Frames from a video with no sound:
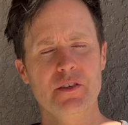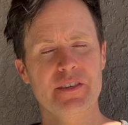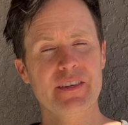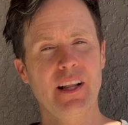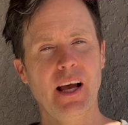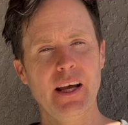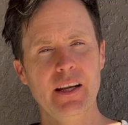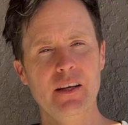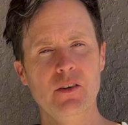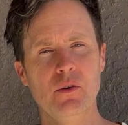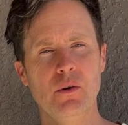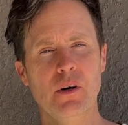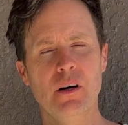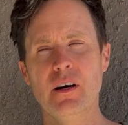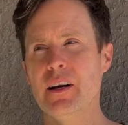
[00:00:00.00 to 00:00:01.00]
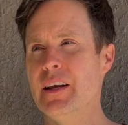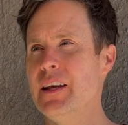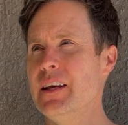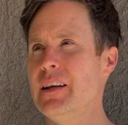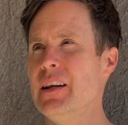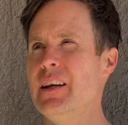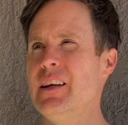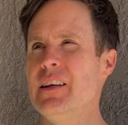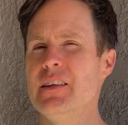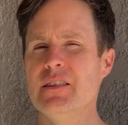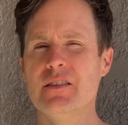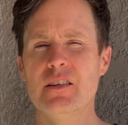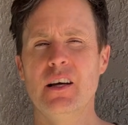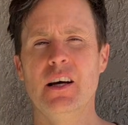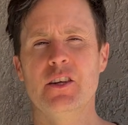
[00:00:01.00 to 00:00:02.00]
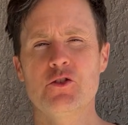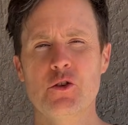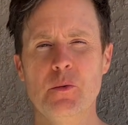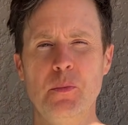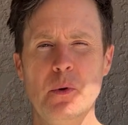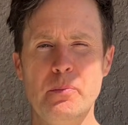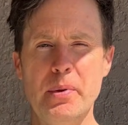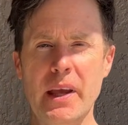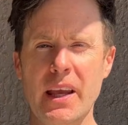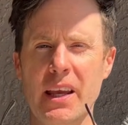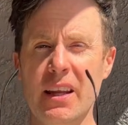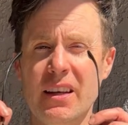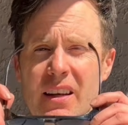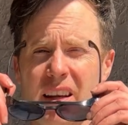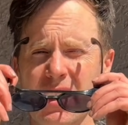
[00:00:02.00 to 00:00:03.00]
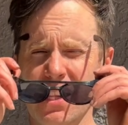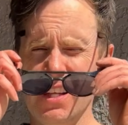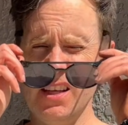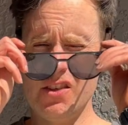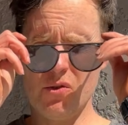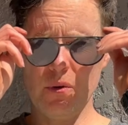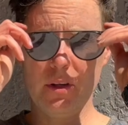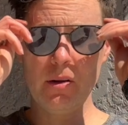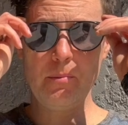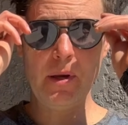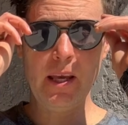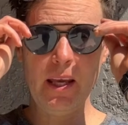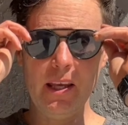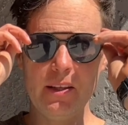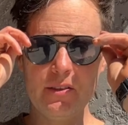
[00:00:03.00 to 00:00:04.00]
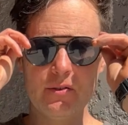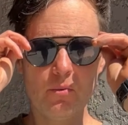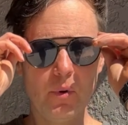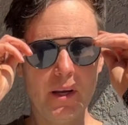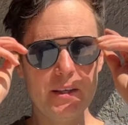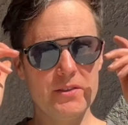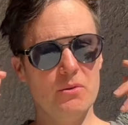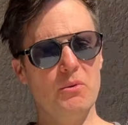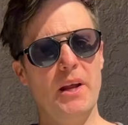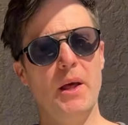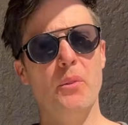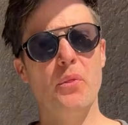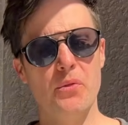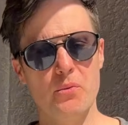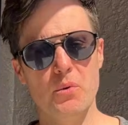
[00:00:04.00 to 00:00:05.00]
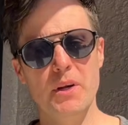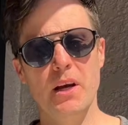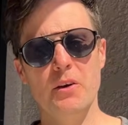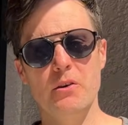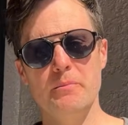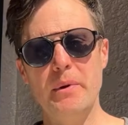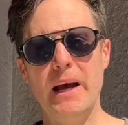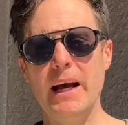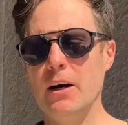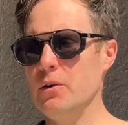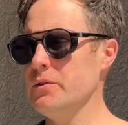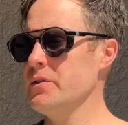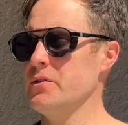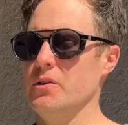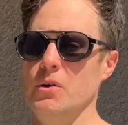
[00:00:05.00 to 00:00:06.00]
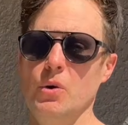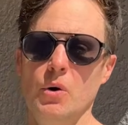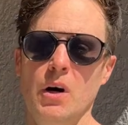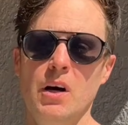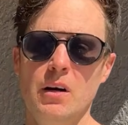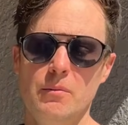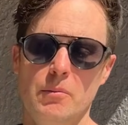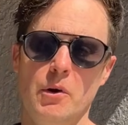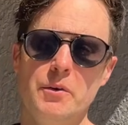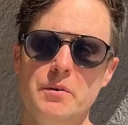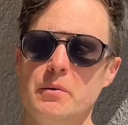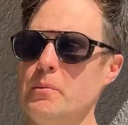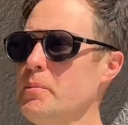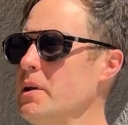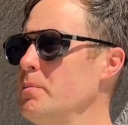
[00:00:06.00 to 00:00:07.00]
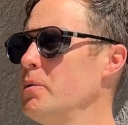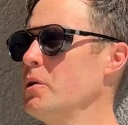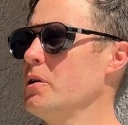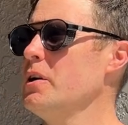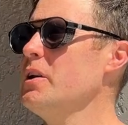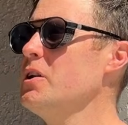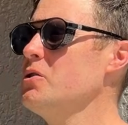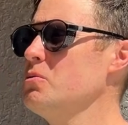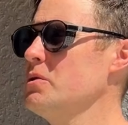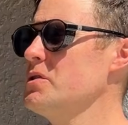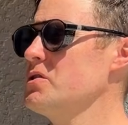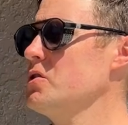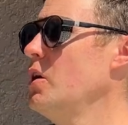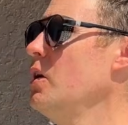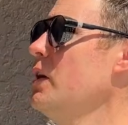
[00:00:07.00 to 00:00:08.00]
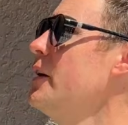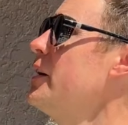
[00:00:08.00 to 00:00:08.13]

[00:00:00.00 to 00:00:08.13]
sliding door. It is triple pane. Each one of the panes weighs around 300 pounds, so multiple people need to install